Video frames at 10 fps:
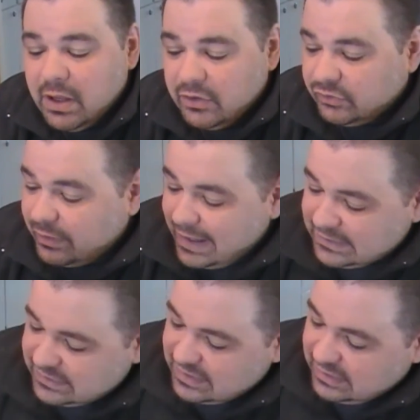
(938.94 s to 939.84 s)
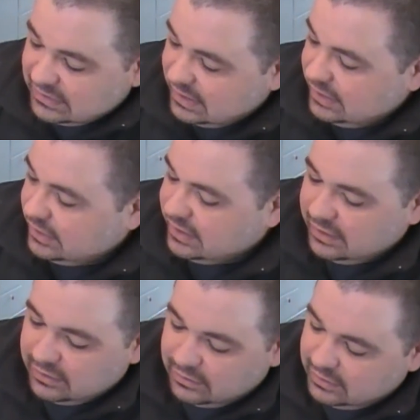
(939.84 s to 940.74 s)
So that's the entire
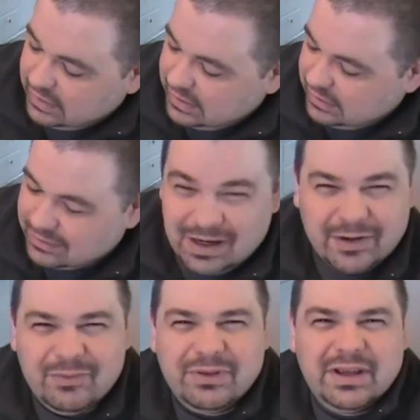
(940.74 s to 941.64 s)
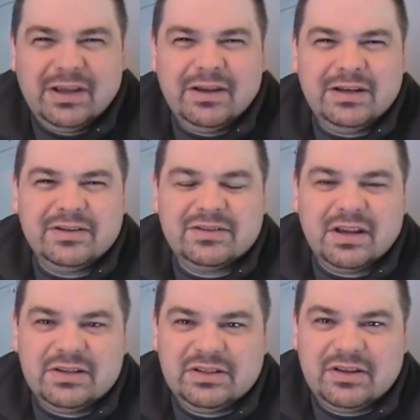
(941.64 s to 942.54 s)
kit. That I don't think I
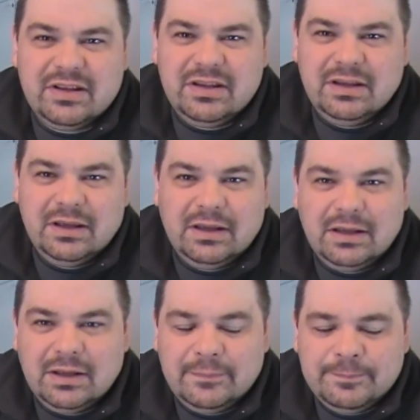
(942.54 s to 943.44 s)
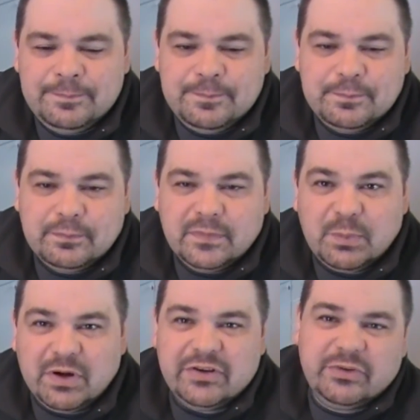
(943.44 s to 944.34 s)
discussed the
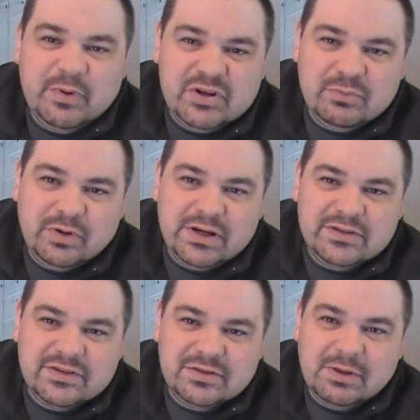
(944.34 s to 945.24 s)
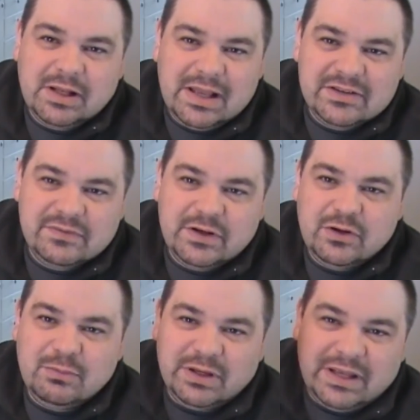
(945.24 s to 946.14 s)
participation prizes in my last
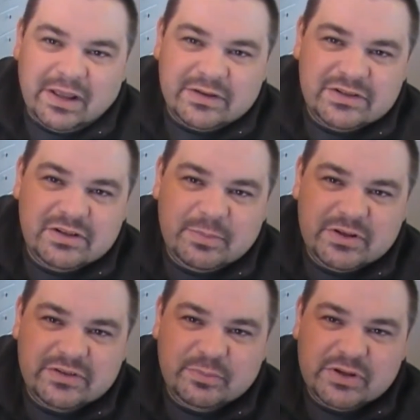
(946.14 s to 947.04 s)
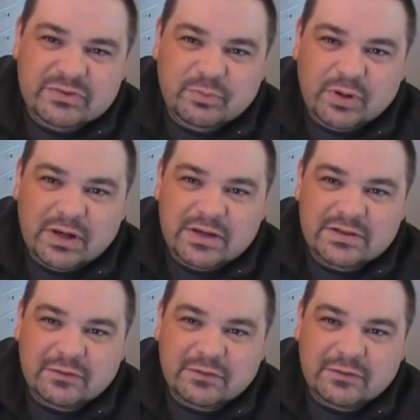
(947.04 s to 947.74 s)
video, but yeah, this is the participation prize.